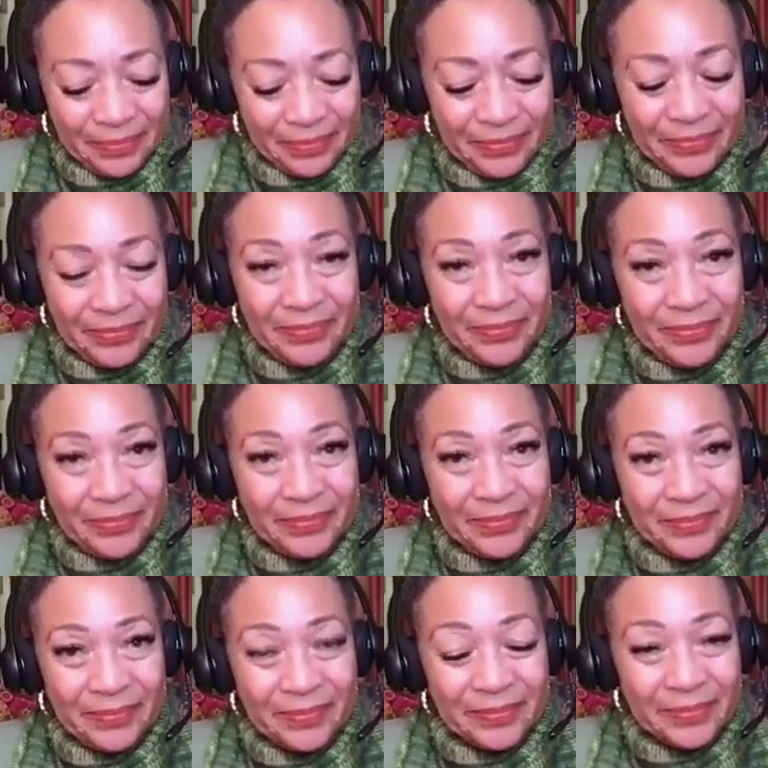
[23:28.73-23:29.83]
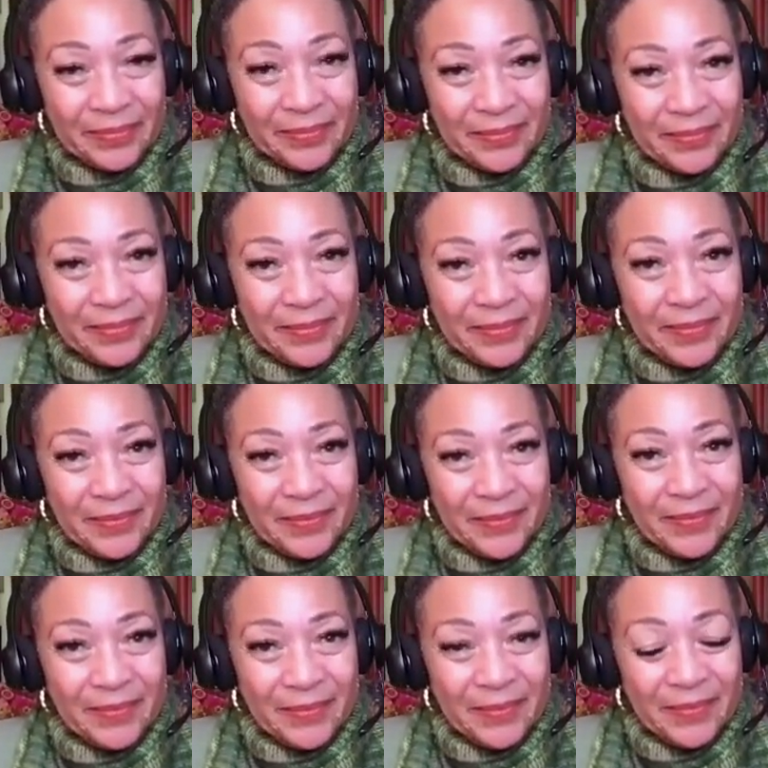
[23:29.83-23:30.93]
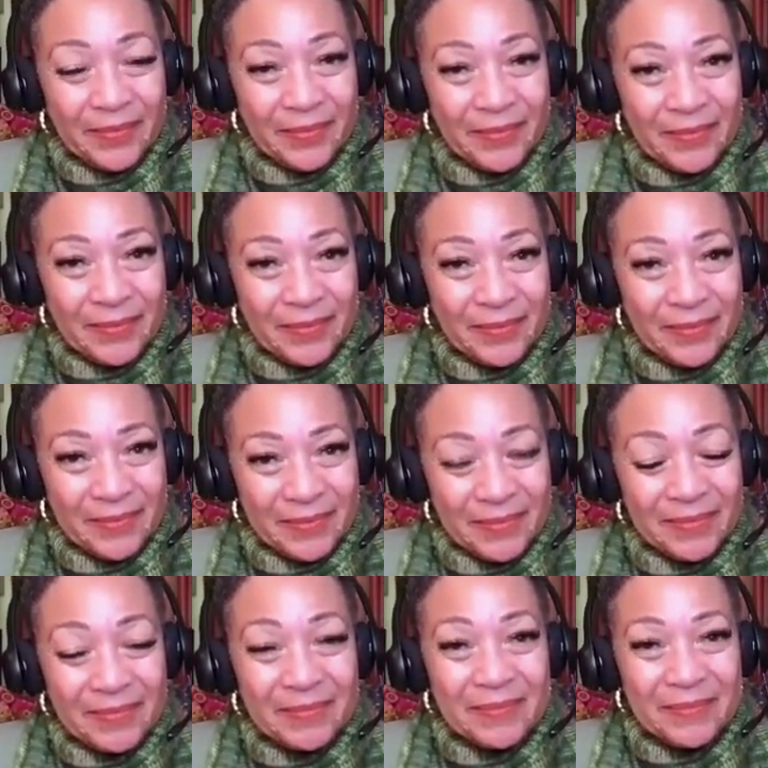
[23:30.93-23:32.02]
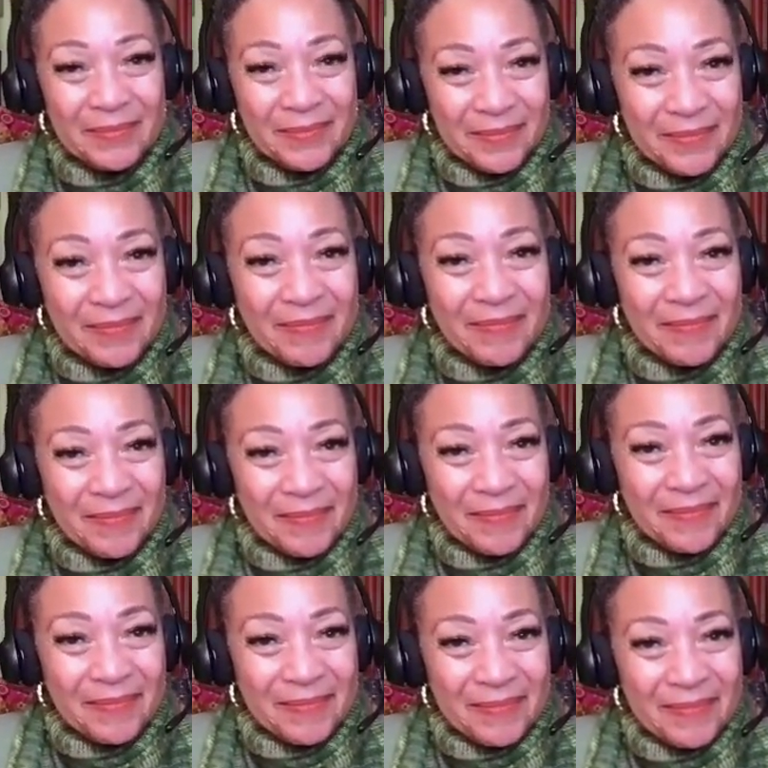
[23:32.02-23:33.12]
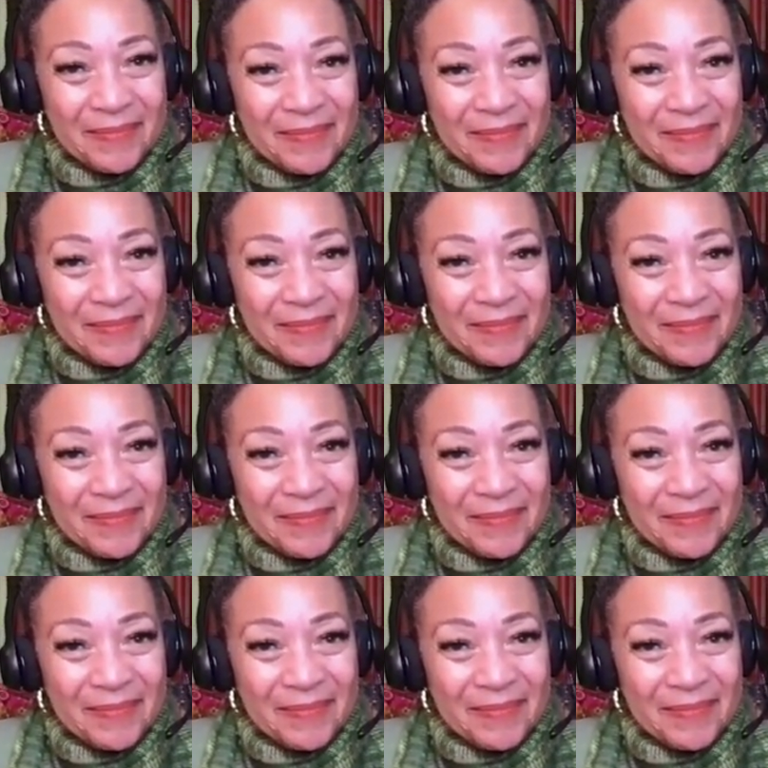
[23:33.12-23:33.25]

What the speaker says: (silent)